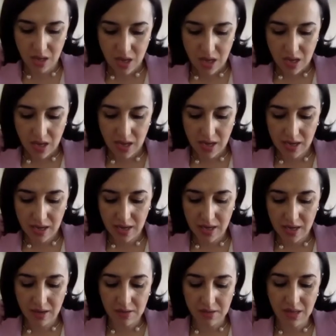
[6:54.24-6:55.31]

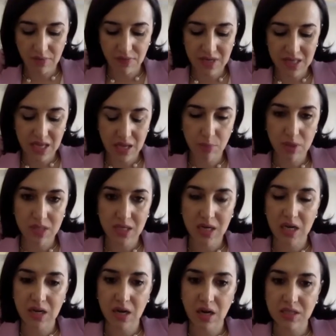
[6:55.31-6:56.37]
Definitely a political
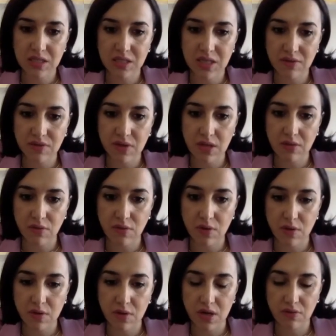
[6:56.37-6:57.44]
crisis after the
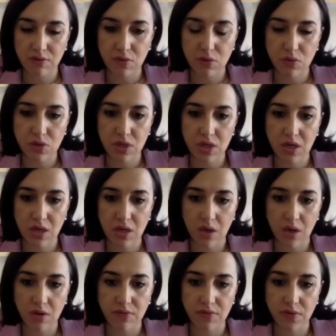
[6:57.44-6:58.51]
revolution
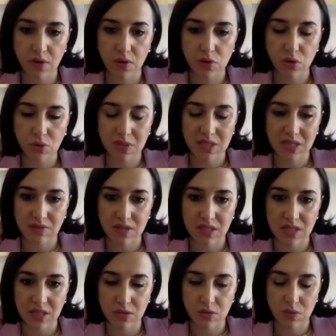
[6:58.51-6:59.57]
of October
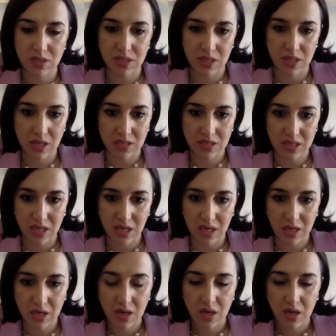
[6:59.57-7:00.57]
17, 2019,